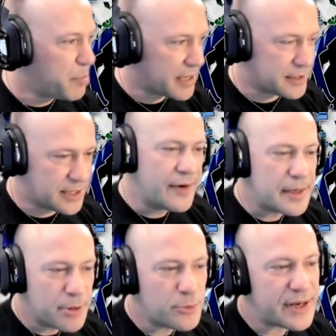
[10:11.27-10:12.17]
but all
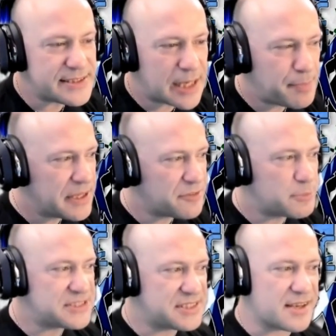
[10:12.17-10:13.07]
right, I'm gonna raise it up and give
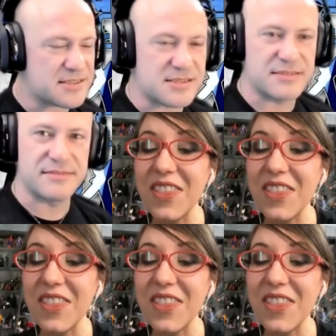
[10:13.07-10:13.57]
him a 6.